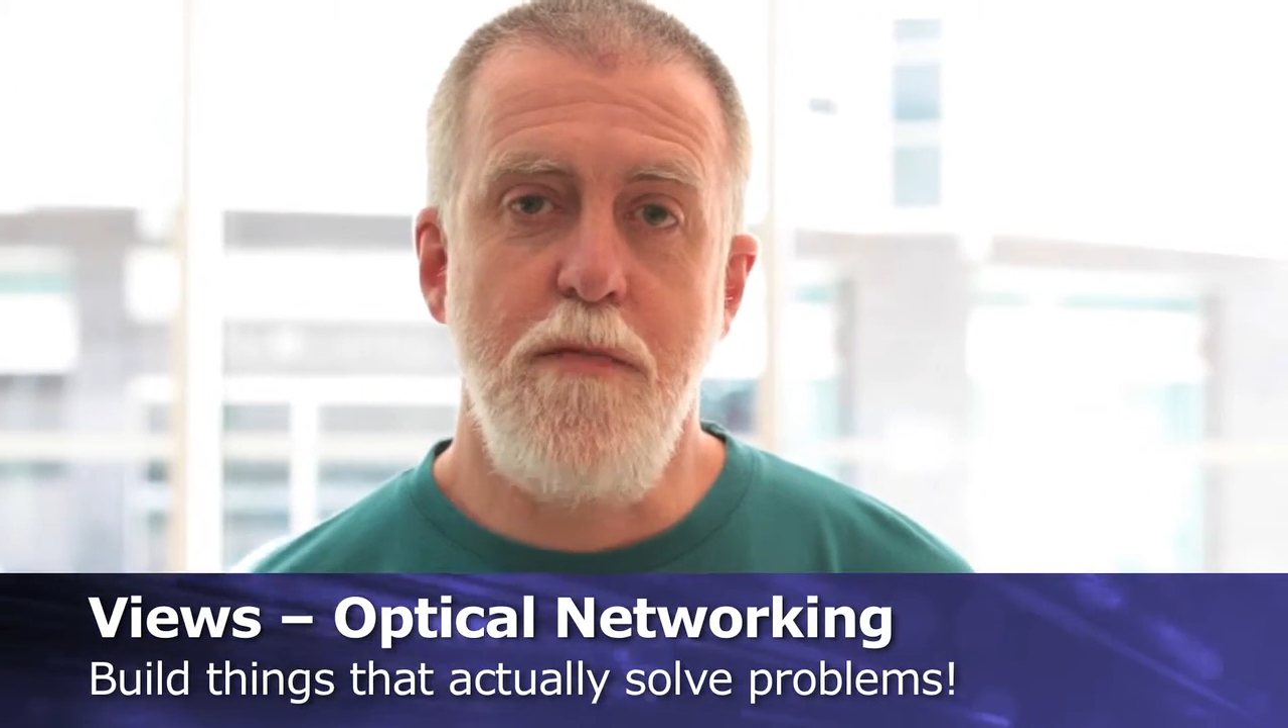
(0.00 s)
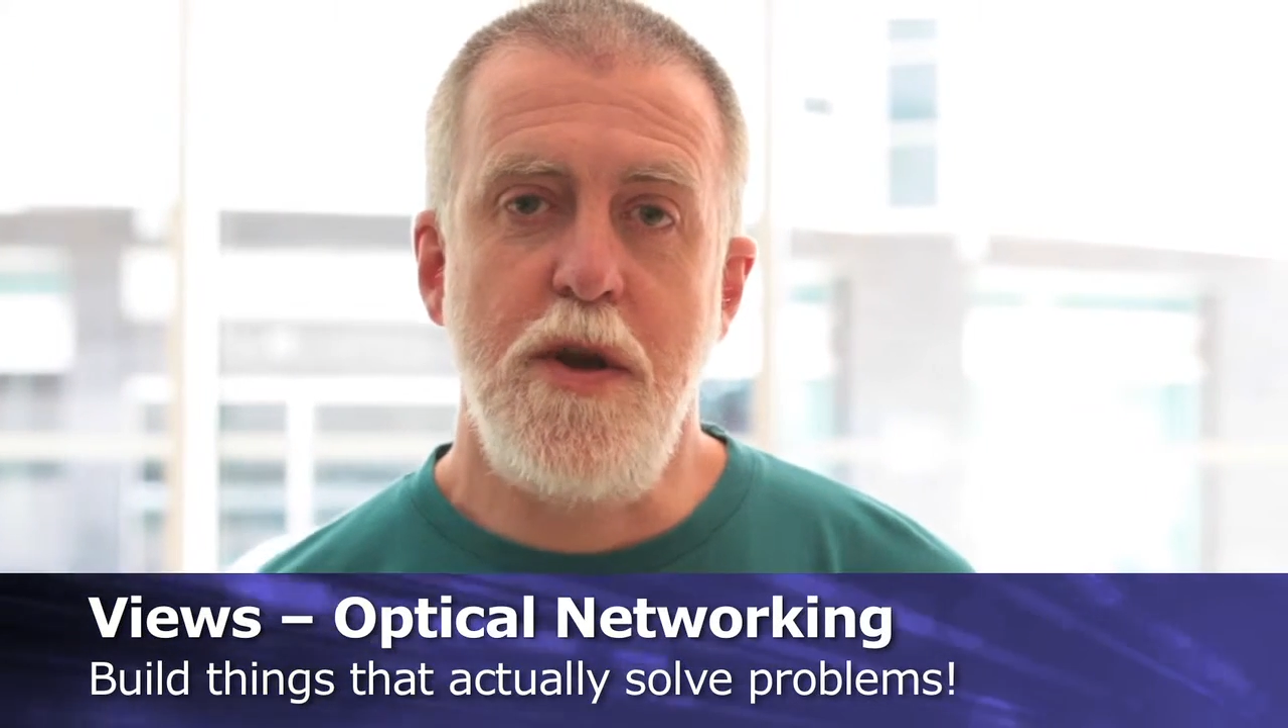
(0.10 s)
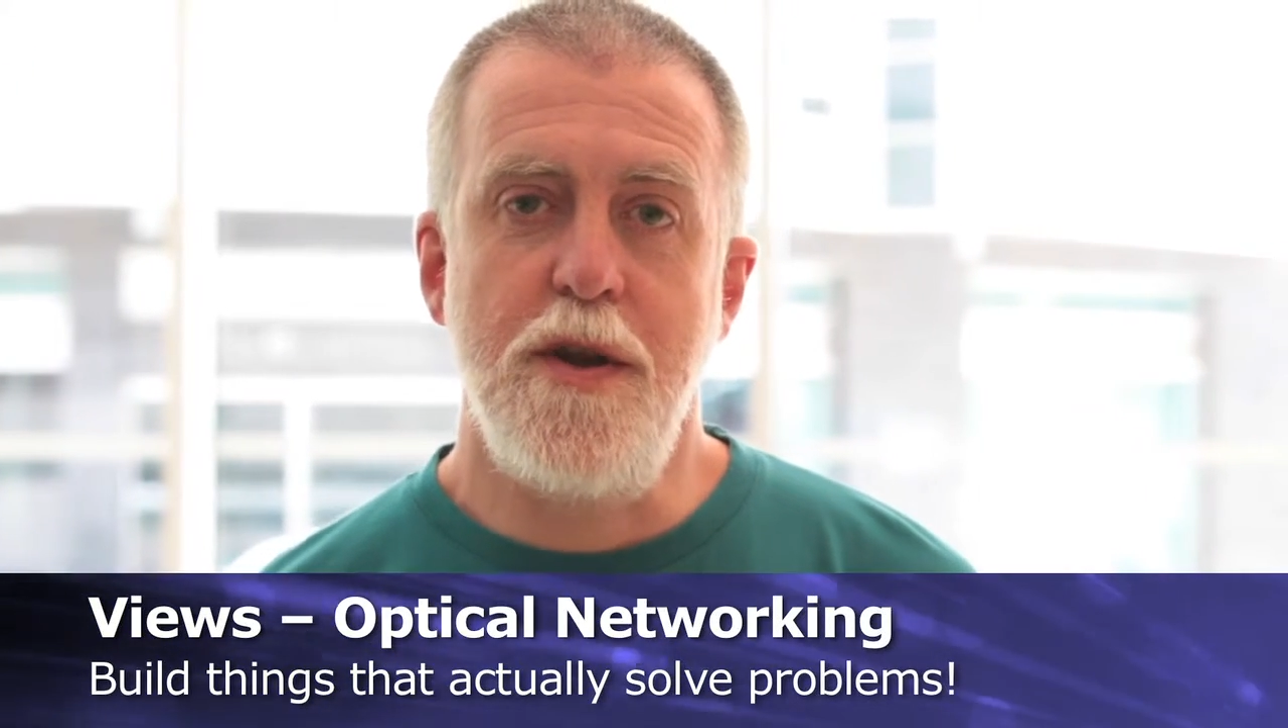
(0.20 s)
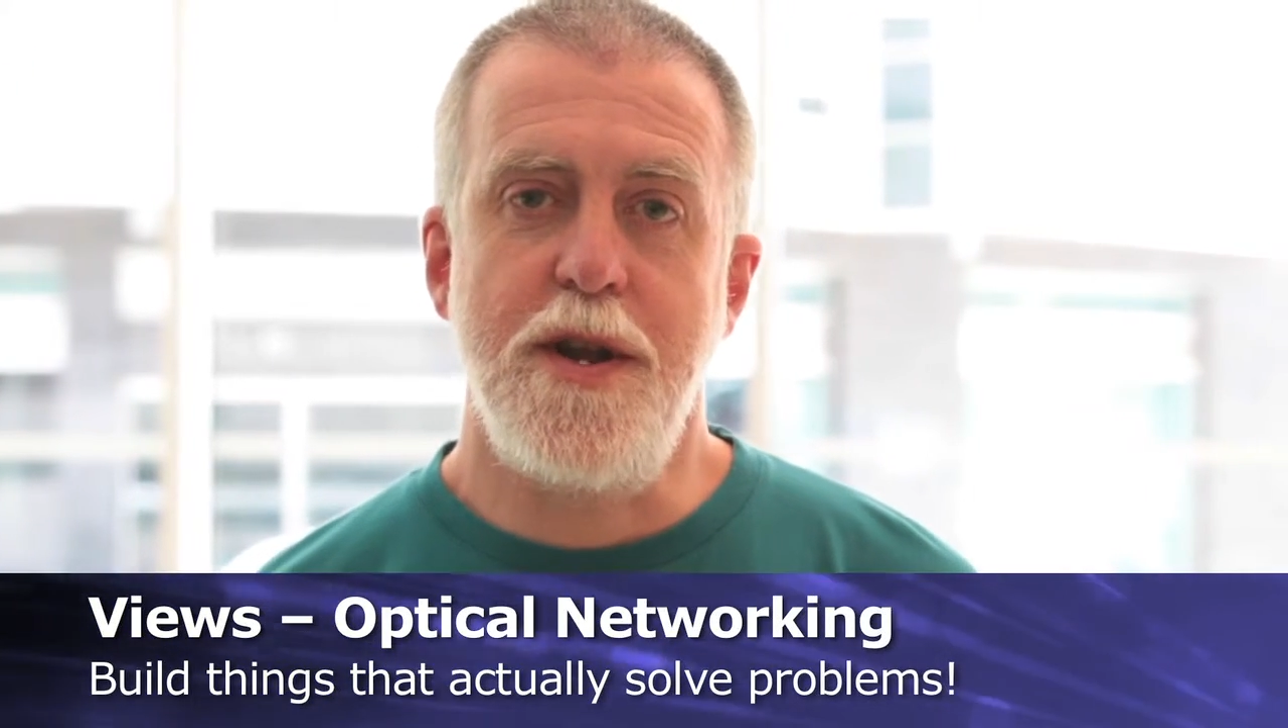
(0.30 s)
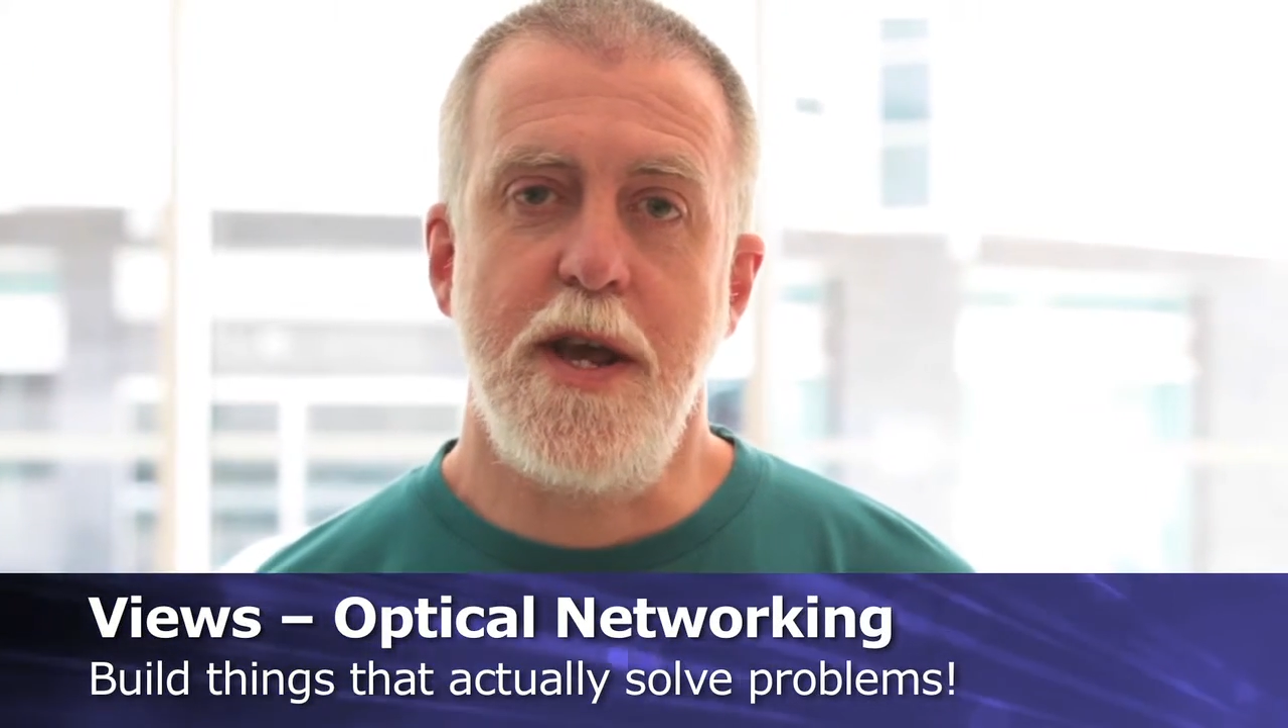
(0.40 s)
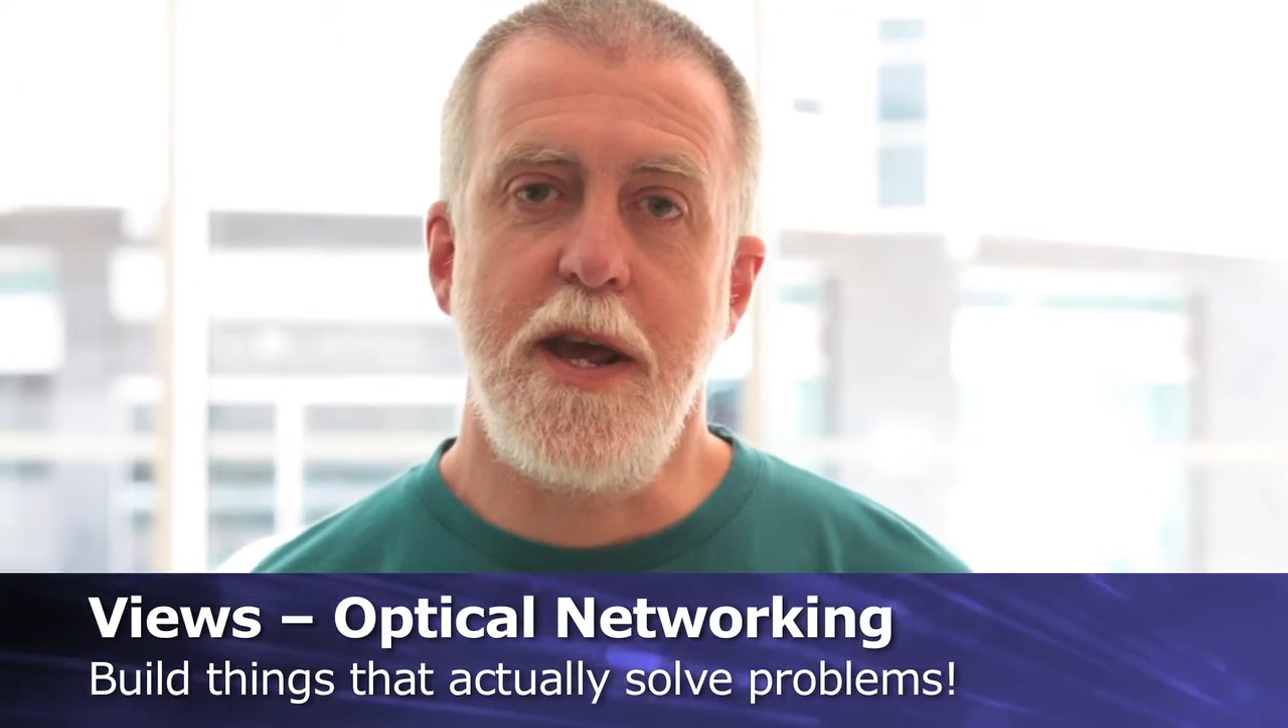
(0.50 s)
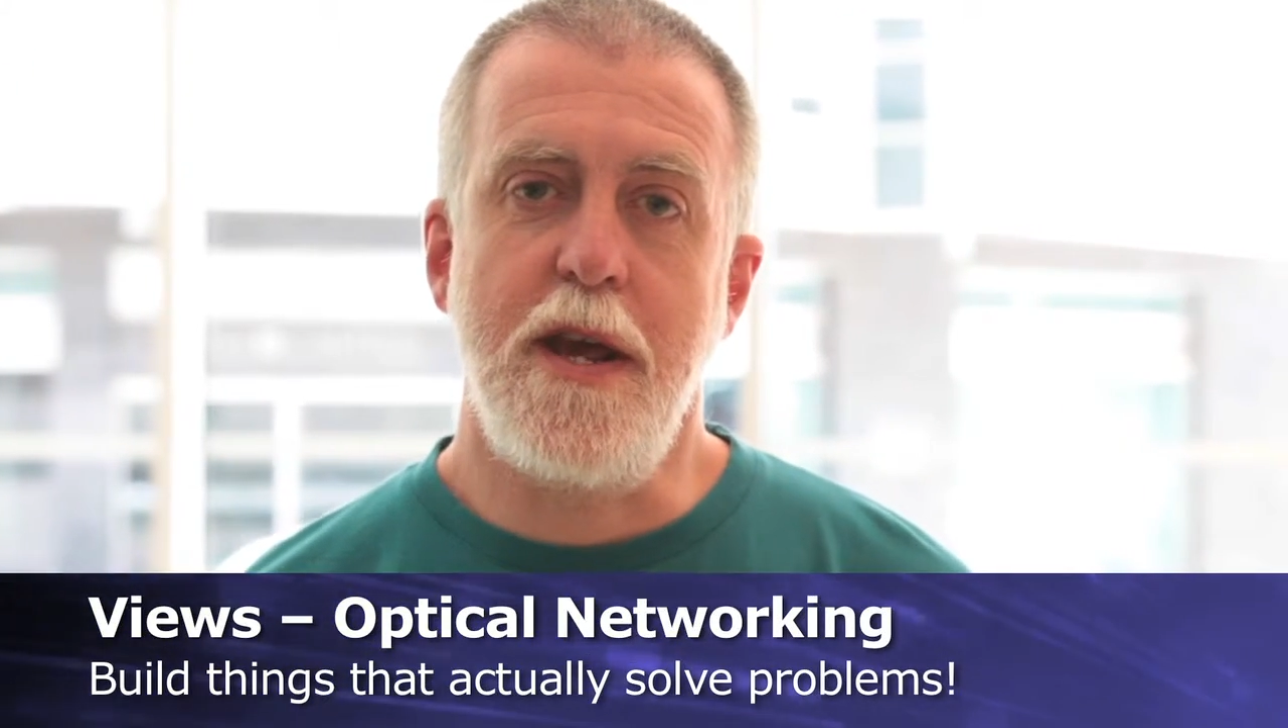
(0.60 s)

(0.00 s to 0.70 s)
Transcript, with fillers: community